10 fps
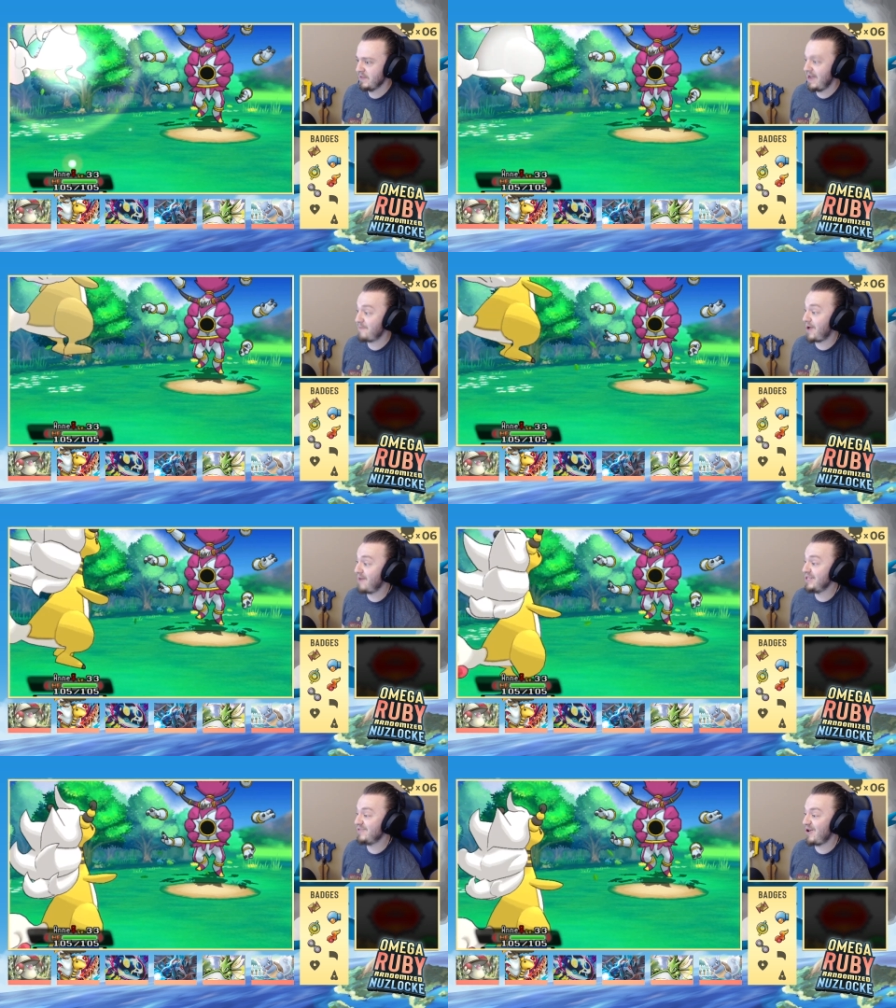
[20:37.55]
I'm
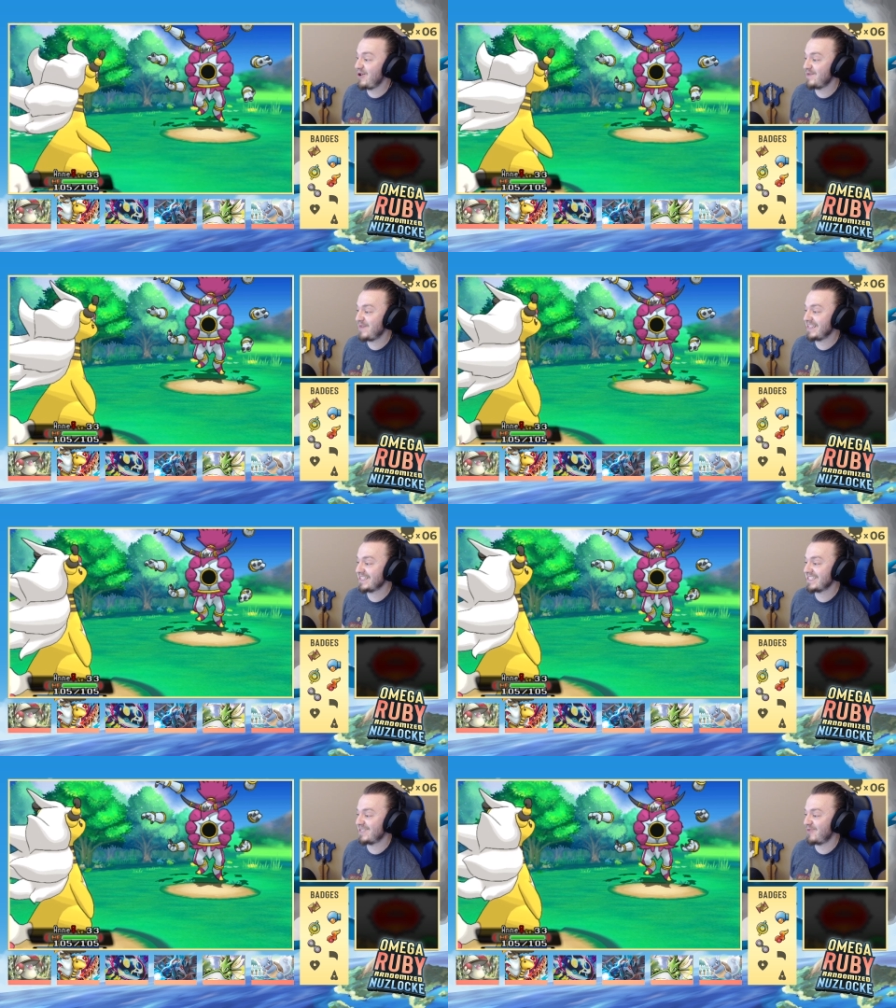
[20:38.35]
probably wrong about this
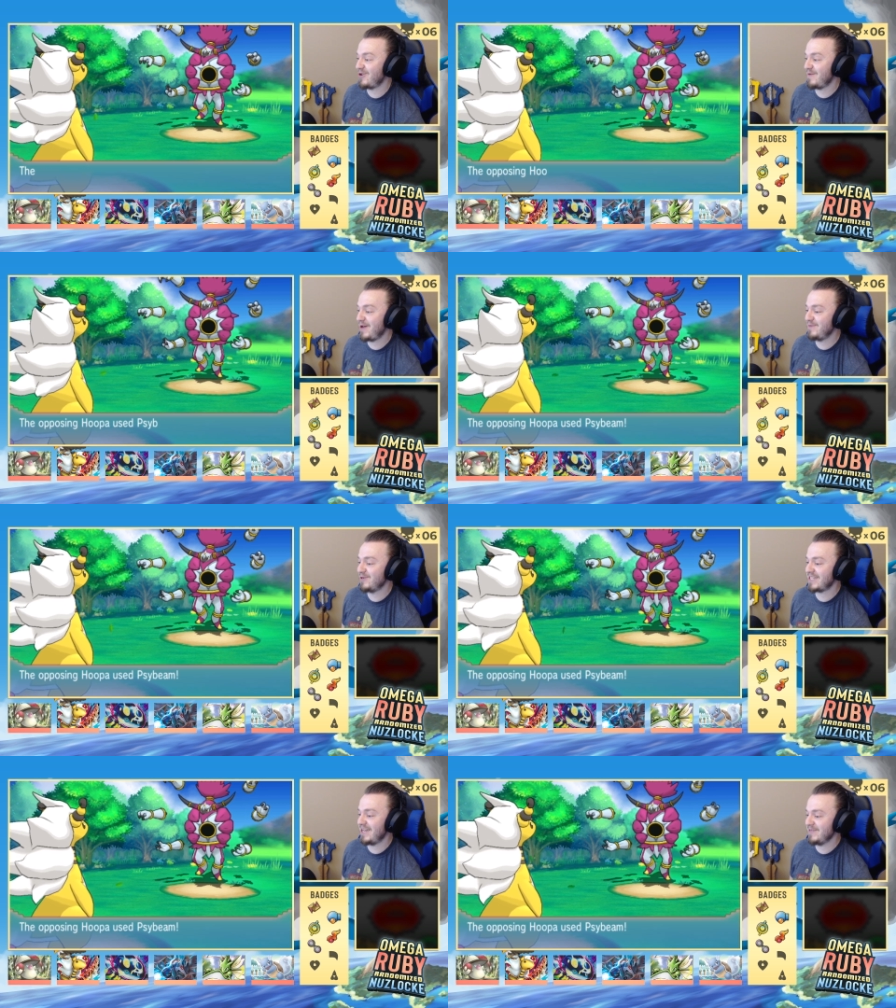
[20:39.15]
because I'm wrong about
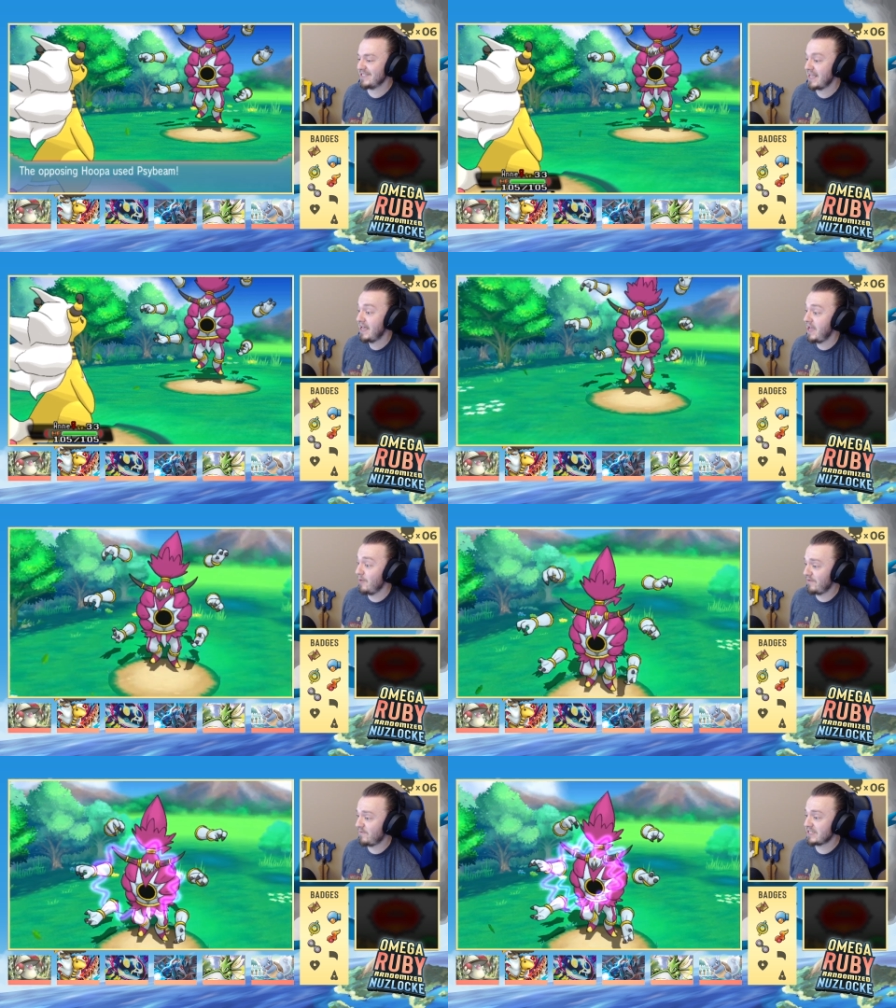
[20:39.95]
most typings. It
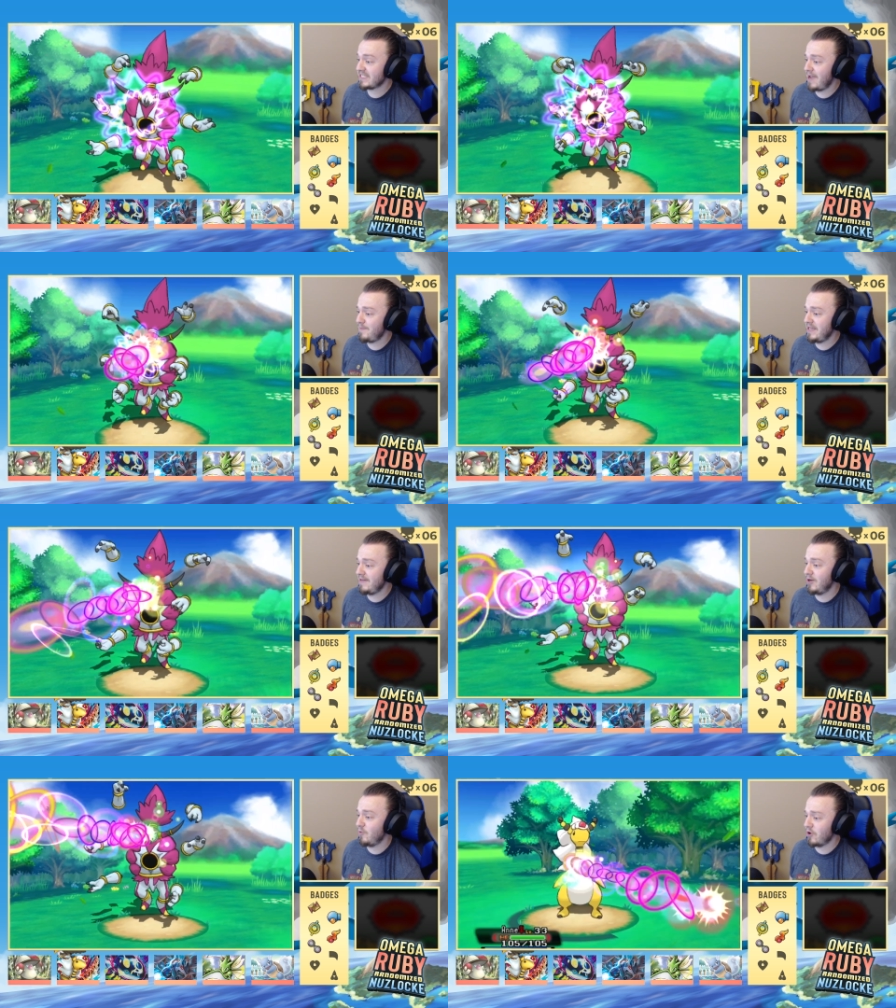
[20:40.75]
went for a
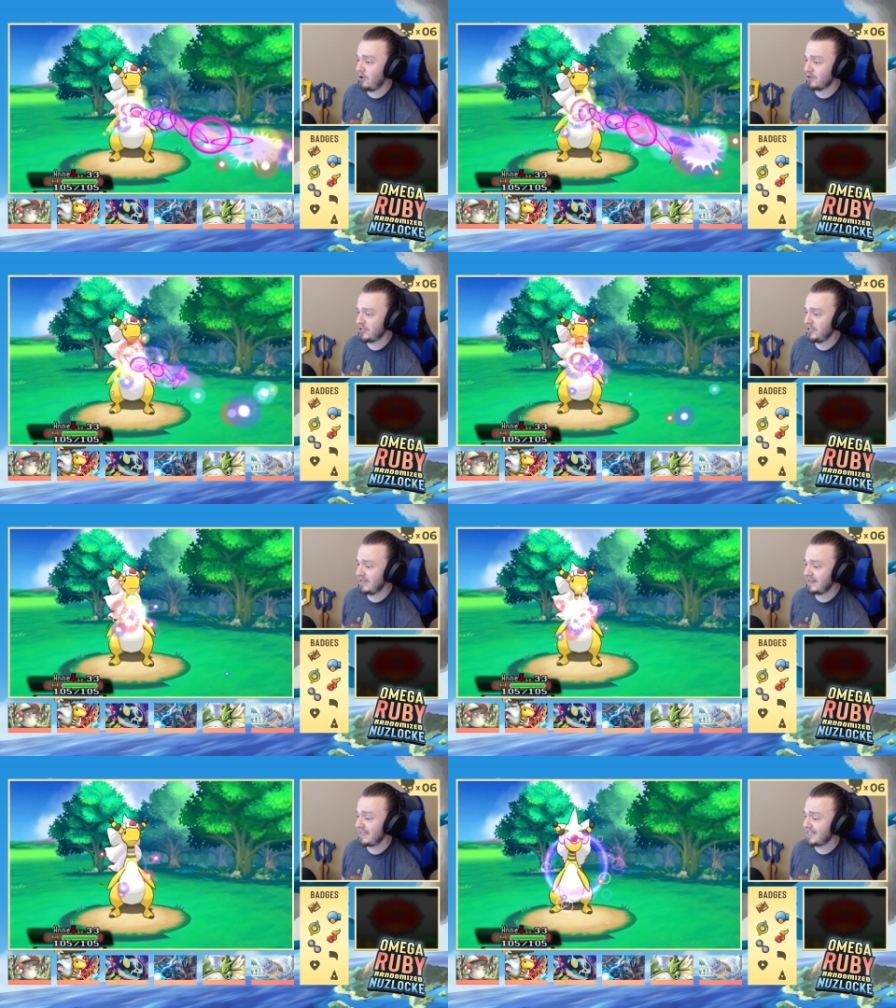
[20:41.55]
Psybeam. We're all
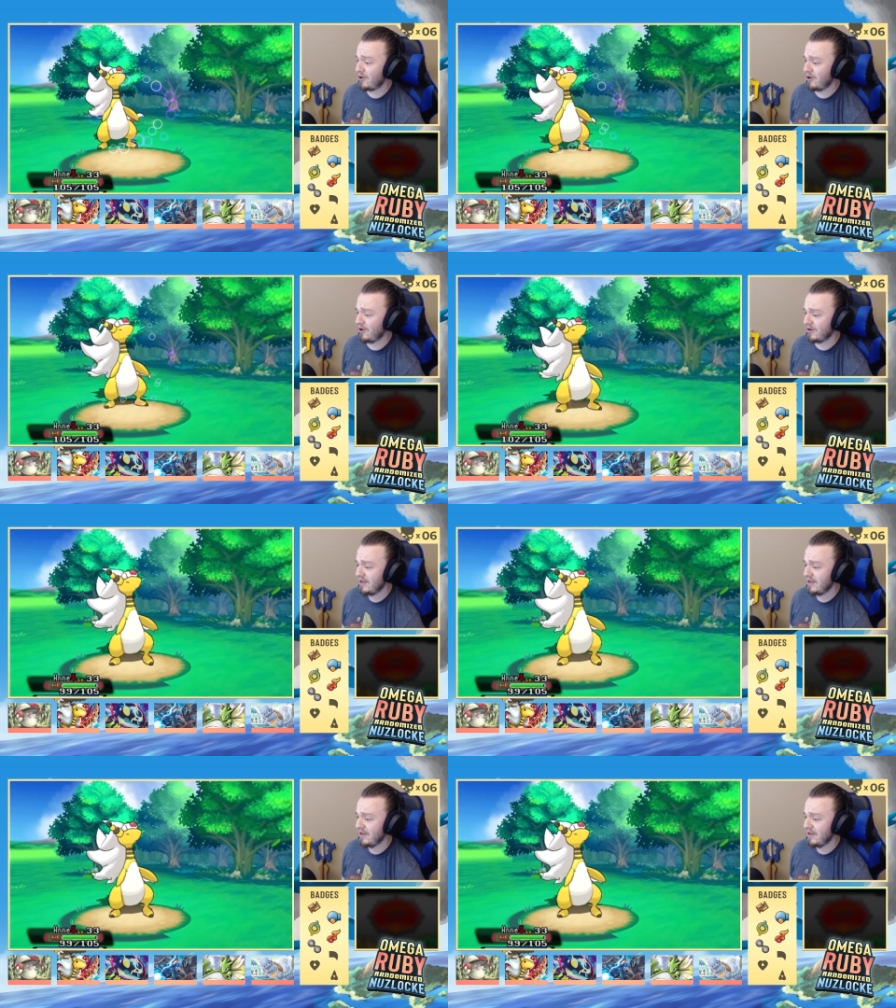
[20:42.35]
good. That's going to hurt,